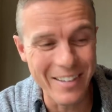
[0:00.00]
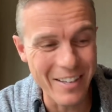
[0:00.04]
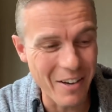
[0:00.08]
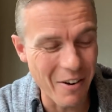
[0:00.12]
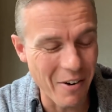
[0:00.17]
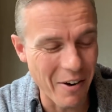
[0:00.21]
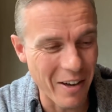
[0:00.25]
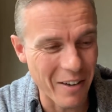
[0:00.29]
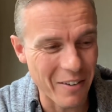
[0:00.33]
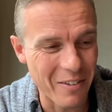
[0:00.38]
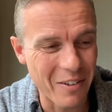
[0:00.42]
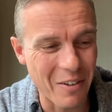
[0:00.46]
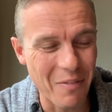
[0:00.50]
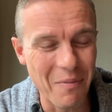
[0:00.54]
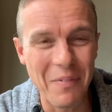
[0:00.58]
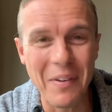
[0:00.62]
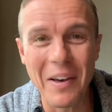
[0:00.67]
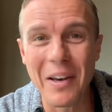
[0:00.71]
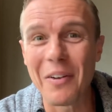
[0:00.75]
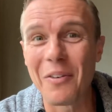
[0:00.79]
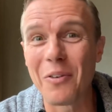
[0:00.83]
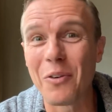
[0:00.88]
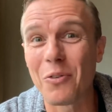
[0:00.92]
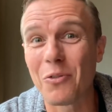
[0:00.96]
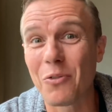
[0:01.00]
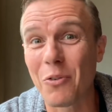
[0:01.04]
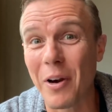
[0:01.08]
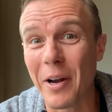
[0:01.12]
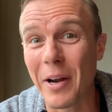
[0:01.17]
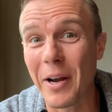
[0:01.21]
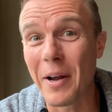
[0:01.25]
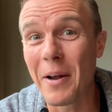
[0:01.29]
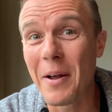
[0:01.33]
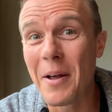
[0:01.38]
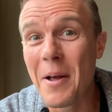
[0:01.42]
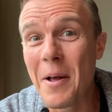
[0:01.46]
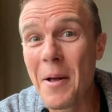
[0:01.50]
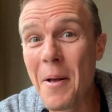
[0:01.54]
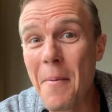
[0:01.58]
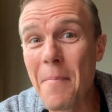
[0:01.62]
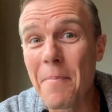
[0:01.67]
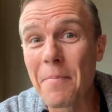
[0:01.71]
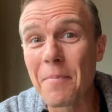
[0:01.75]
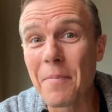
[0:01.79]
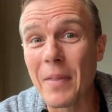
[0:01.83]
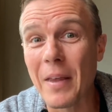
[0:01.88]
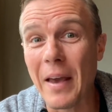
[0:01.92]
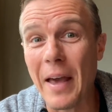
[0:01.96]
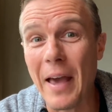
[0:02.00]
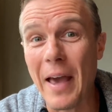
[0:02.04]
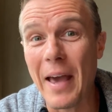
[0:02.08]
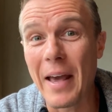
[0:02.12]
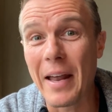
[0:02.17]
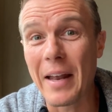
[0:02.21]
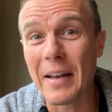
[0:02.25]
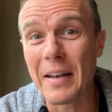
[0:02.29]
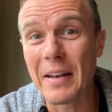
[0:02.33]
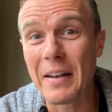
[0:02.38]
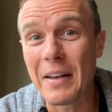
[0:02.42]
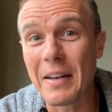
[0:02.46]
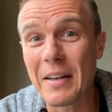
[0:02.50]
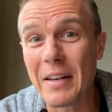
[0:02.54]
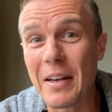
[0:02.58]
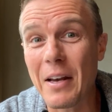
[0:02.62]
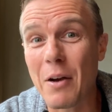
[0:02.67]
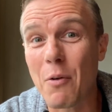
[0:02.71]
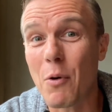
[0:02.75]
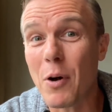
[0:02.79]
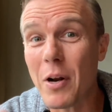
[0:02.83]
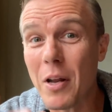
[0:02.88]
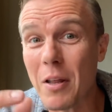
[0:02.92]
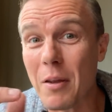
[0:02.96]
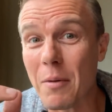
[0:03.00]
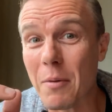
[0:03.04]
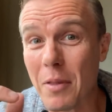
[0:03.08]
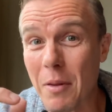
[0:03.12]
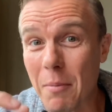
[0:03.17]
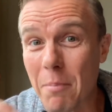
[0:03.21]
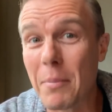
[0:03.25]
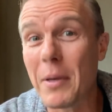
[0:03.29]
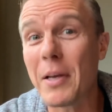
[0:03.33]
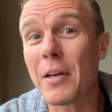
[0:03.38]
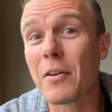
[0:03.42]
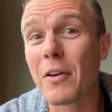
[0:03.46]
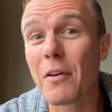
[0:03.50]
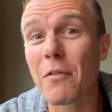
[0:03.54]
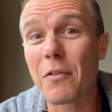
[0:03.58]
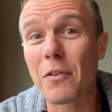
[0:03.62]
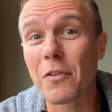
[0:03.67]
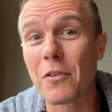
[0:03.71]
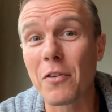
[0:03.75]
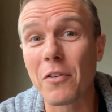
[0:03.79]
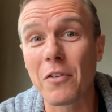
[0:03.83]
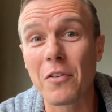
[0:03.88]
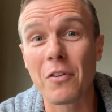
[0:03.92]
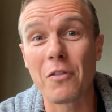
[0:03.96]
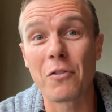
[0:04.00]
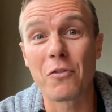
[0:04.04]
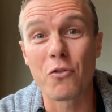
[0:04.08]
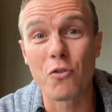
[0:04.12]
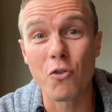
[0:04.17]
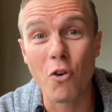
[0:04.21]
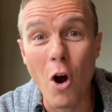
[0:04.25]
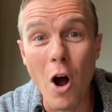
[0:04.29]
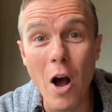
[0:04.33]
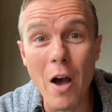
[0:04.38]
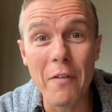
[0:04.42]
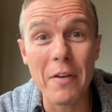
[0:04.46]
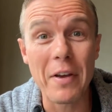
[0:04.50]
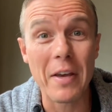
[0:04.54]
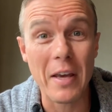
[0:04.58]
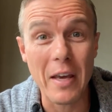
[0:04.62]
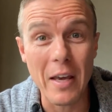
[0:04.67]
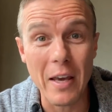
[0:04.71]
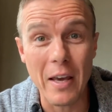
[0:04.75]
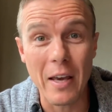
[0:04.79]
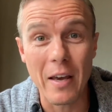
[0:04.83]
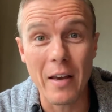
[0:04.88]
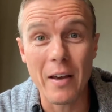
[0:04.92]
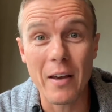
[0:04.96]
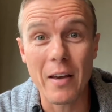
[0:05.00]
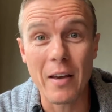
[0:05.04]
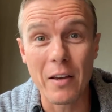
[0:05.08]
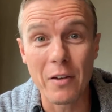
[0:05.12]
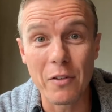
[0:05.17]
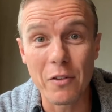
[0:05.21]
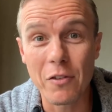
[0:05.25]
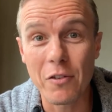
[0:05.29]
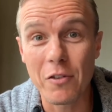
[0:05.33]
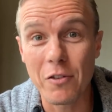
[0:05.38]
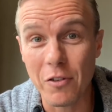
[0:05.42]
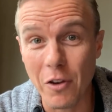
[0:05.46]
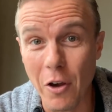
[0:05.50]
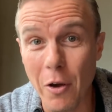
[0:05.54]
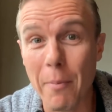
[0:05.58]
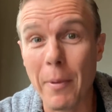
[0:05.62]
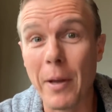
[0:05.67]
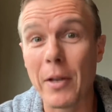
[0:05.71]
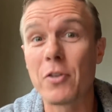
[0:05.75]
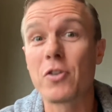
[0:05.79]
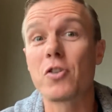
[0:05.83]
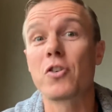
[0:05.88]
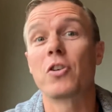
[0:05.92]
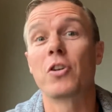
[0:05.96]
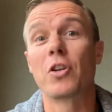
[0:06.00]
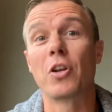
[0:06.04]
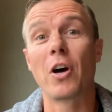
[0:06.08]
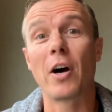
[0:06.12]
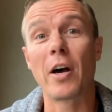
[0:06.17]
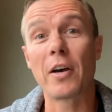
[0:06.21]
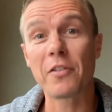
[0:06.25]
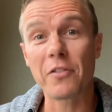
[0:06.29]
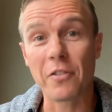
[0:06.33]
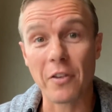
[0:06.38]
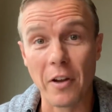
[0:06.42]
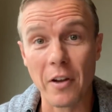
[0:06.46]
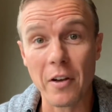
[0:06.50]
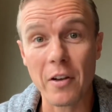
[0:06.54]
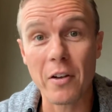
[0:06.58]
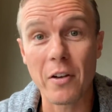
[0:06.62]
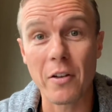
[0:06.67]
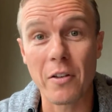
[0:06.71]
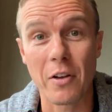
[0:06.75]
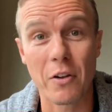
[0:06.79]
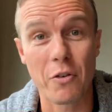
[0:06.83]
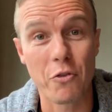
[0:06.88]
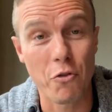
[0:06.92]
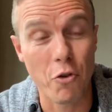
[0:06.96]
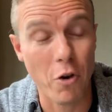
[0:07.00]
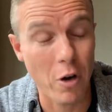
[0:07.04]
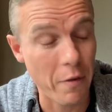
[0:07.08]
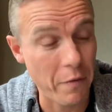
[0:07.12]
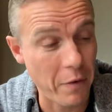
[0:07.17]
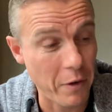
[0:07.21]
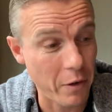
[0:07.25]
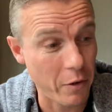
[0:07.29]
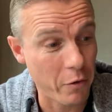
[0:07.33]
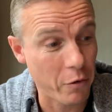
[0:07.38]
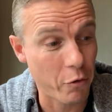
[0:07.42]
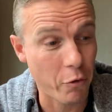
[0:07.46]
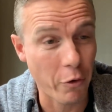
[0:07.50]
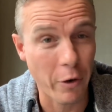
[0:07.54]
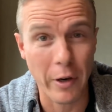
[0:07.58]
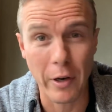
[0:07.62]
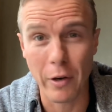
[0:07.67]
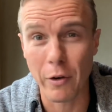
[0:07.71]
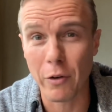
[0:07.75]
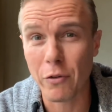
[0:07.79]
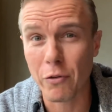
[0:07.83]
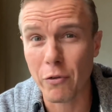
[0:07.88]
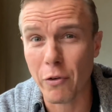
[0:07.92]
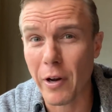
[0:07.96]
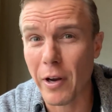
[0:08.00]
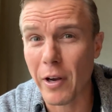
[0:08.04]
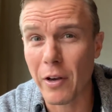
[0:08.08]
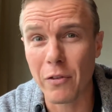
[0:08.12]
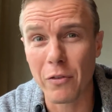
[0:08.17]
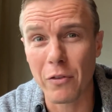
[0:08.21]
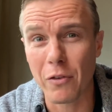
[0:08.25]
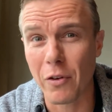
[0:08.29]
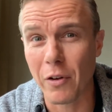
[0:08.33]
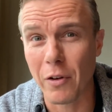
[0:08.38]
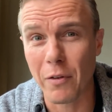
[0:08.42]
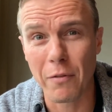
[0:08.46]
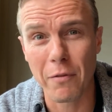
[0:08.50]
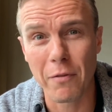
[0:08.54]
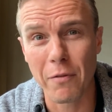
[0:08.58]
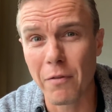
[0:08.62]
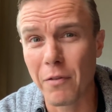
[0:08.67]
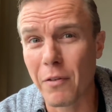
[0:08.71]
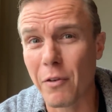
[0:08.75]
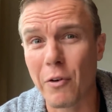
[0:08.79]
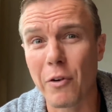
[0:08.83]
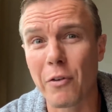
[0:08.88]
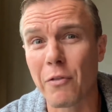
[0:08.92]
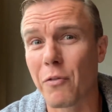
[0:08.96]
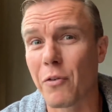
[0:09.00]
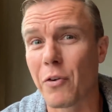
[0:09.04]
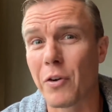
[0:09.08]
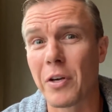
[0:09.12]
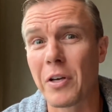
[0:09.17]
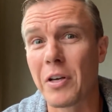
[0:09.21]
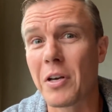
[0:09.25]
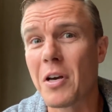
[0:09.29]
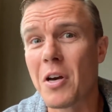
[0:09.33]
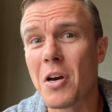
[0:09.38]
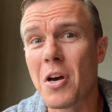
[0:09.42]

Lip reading: US compared to Australia. And yeah, one of the big differences is driving here is so much nicer than driving in Australia. Australia's got a very, very